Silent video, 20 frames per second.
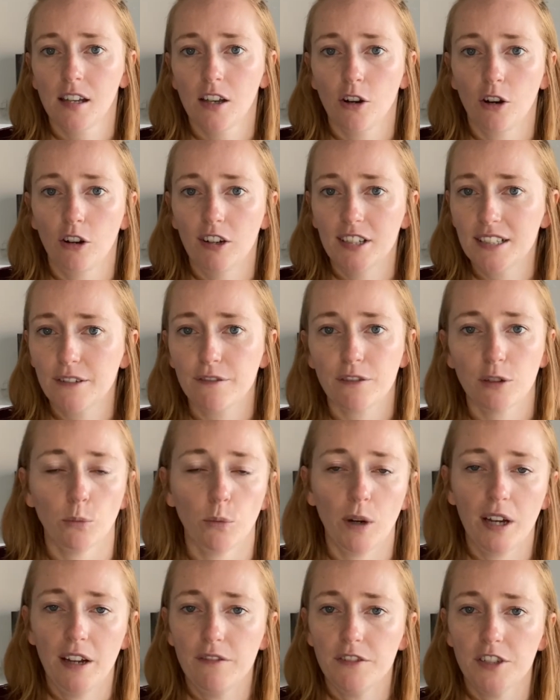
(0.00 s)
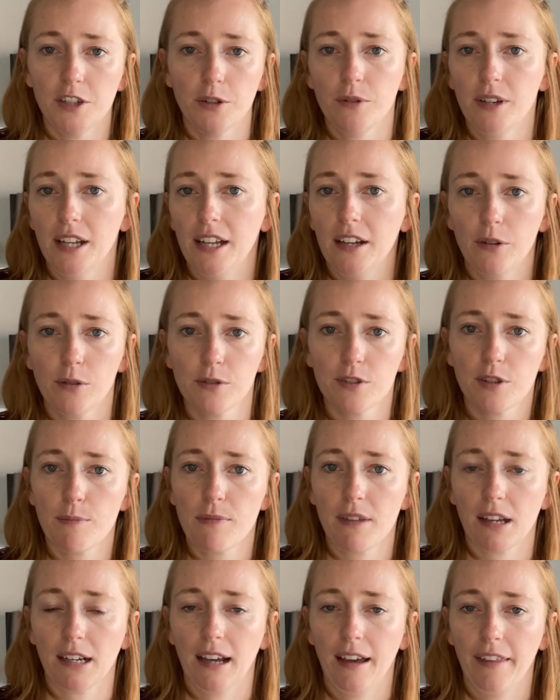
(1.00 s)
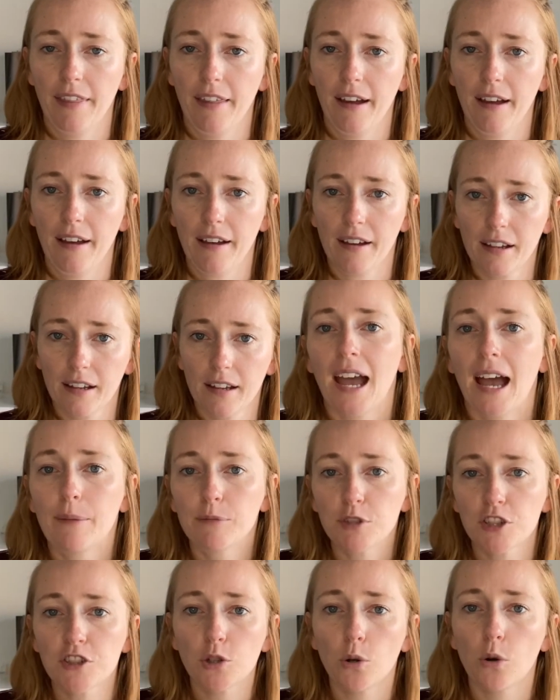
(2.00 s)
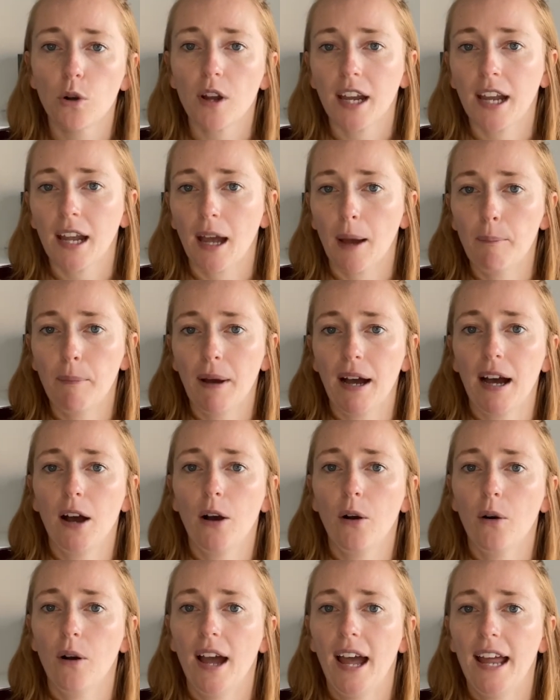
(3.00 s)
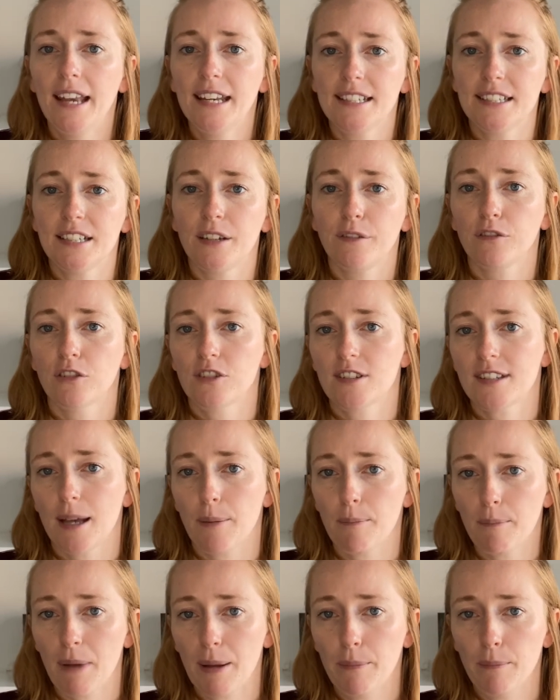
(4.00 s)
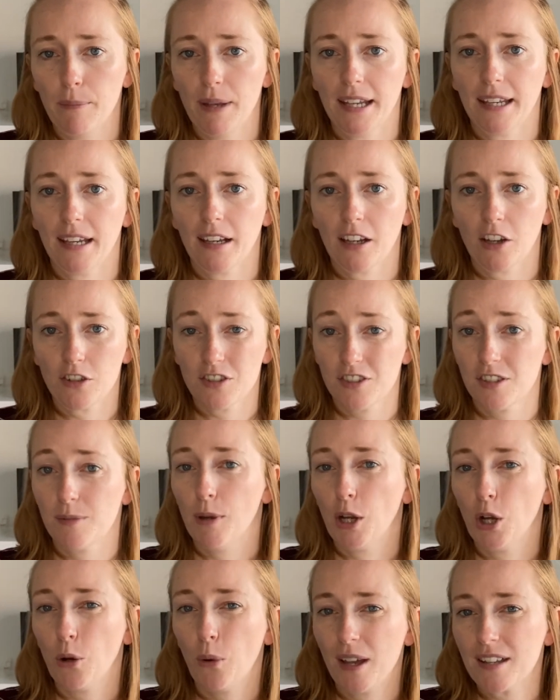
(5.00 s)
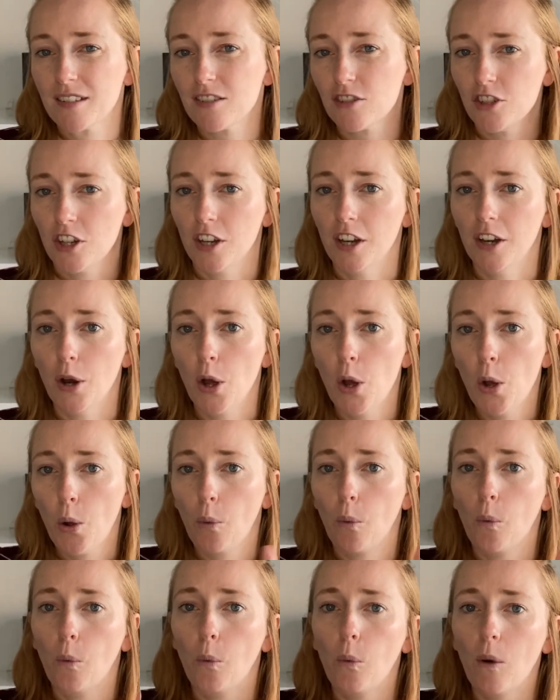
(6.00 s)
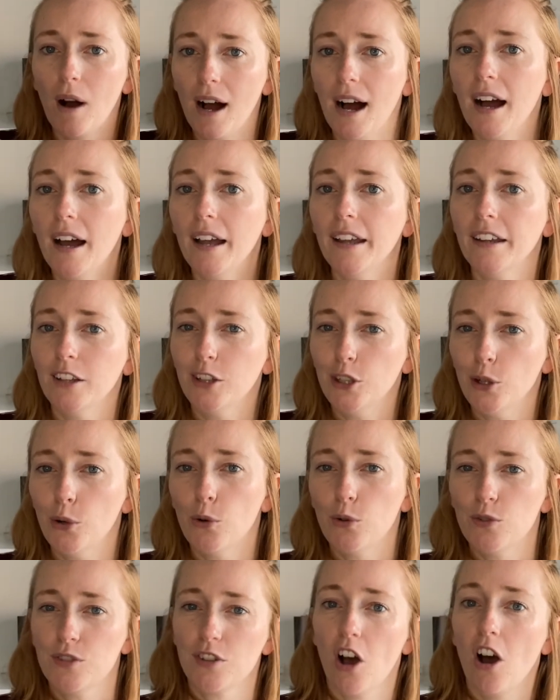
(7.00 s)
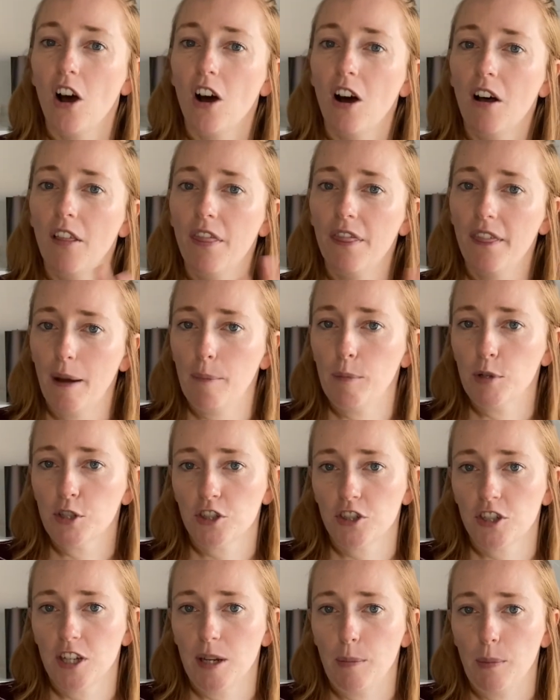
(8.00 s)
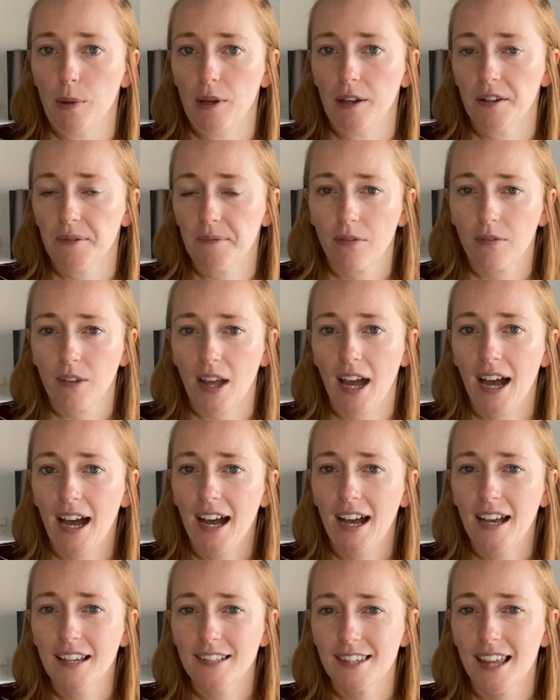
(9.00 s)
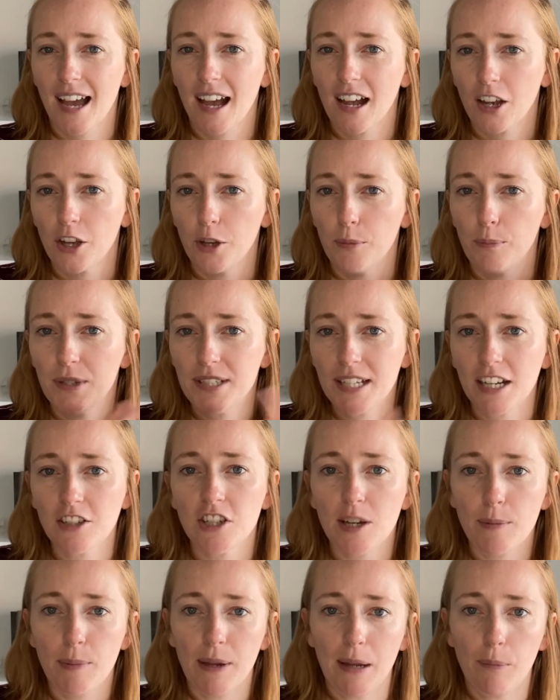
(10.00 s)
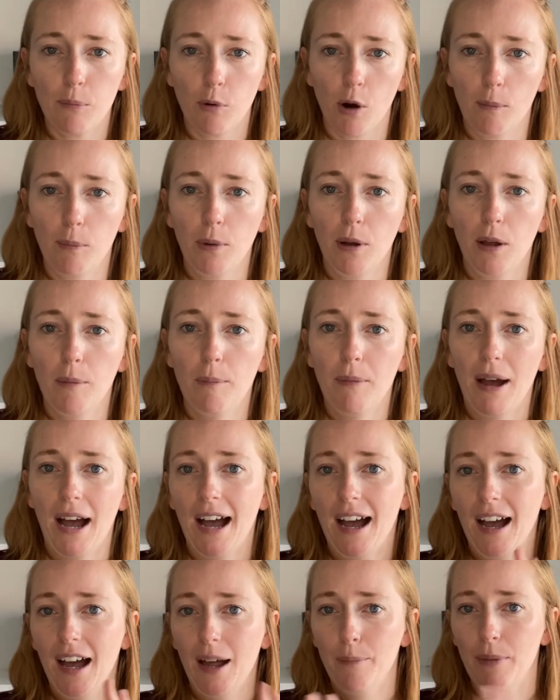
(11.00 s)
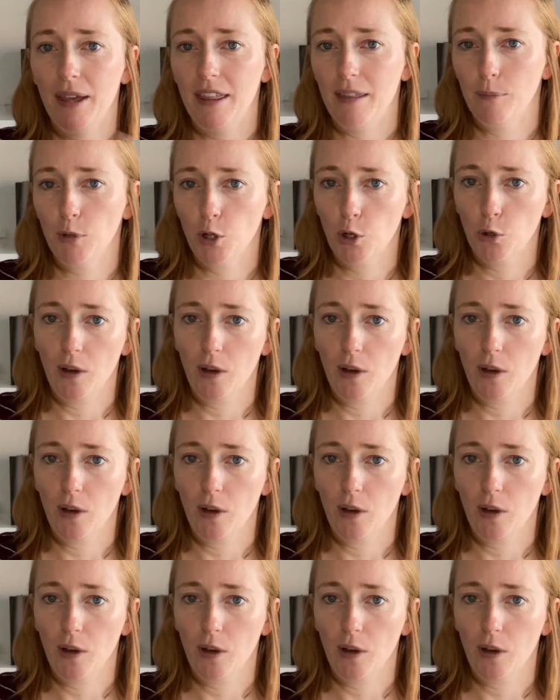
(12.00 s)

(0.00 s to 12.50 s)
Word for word: or a different way of doing it or something like that. I'm just talking about any difference that might make a customer question why yours are that much cheaper, as that could potentially be a problem and make them go